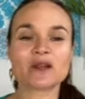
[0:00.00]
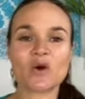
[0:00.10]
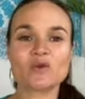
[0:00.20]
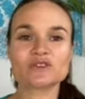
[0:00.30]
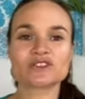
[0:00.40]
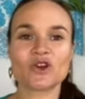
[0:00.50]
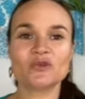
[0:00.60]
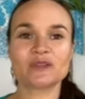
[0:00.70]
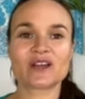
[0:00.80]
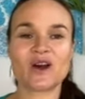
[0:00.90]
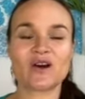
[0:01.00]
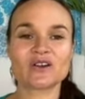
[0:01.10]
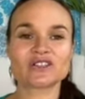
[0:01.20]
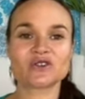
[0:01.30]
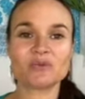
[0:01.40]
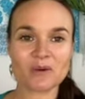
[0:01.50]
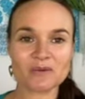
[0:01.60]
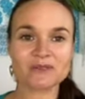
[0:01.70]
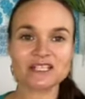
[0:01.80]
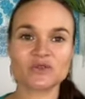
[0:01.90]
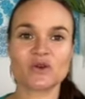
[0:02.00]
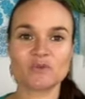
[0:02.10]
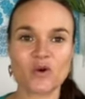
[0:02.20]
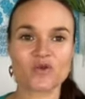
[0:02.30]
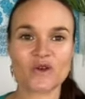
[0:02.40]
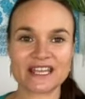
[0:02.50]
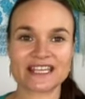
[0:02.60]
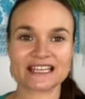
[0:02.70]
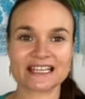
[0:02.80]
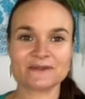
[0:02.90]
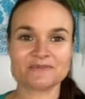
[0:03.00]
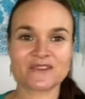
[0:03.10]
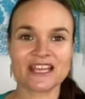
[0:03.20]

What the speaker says: but also because you'll probably do it more regularly.